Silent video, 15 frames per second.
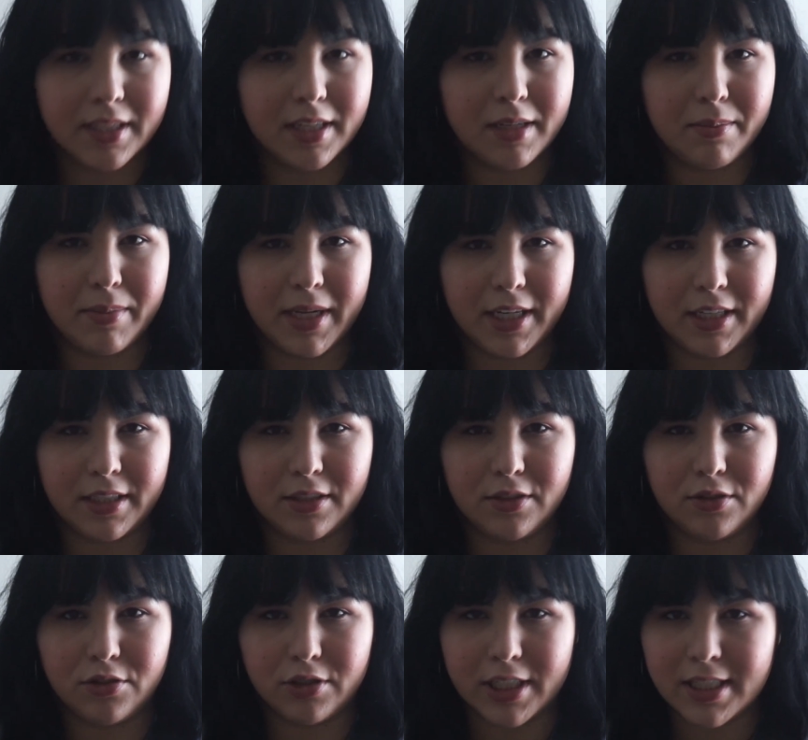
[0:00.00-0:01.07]
in my
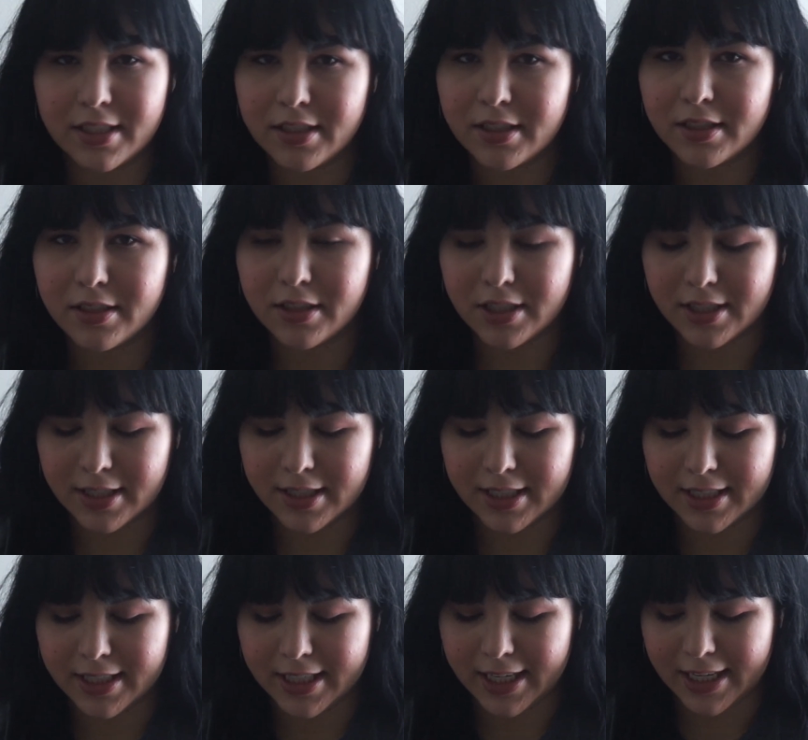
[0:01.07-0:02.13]
dresser just
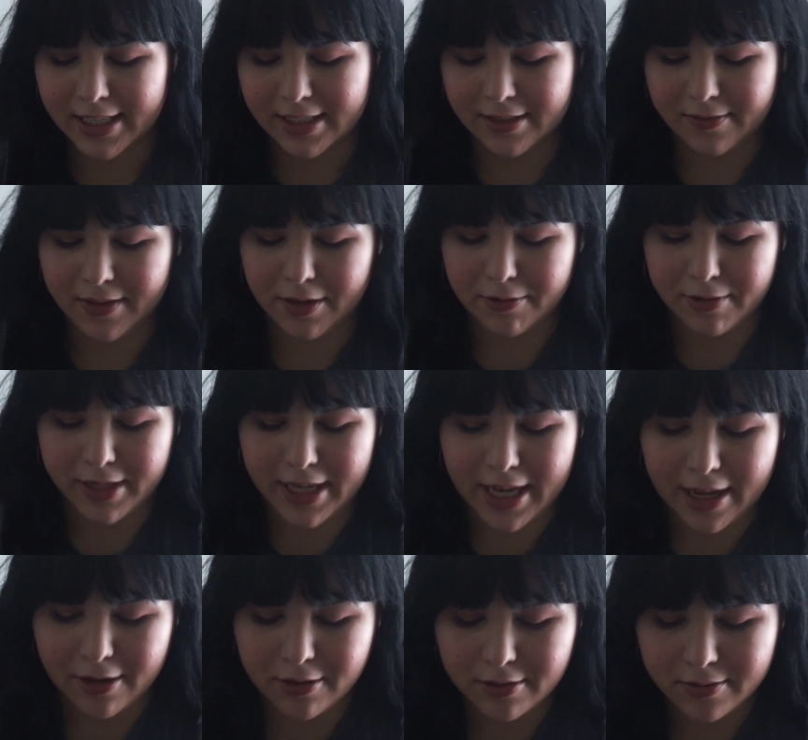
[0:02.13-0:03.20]
in case if I run
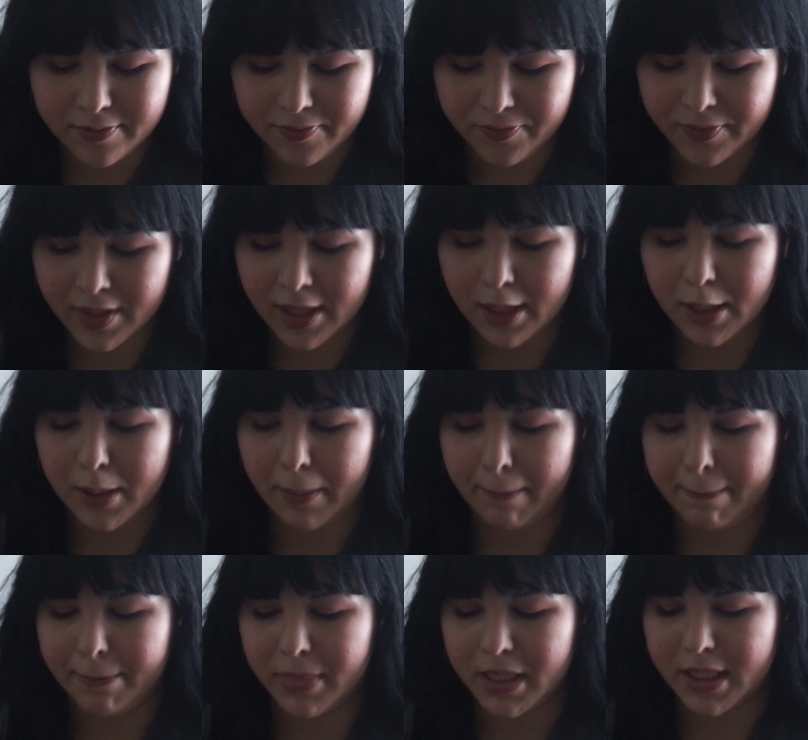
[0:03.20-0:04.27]
out.
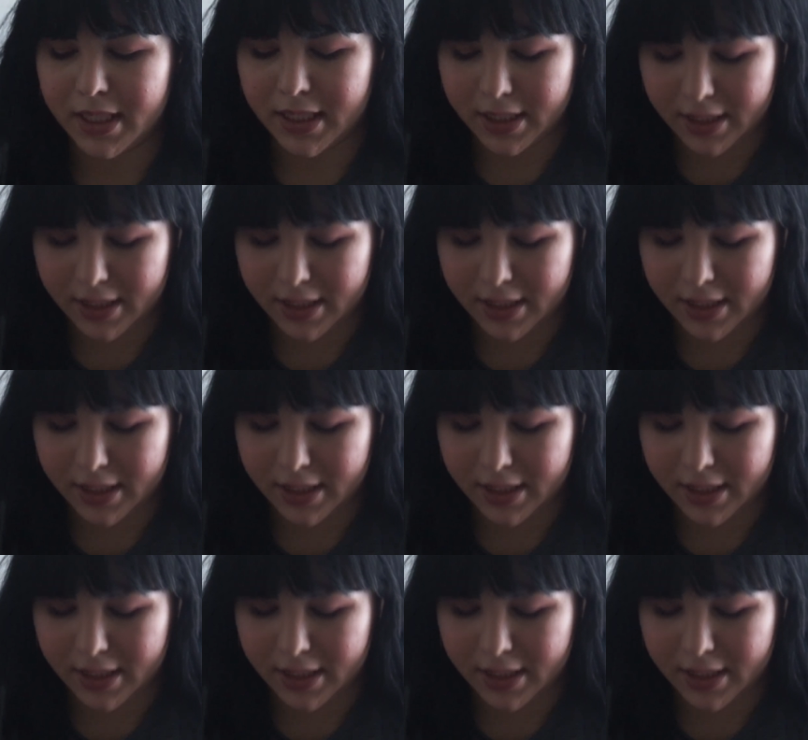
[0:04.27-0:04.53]
But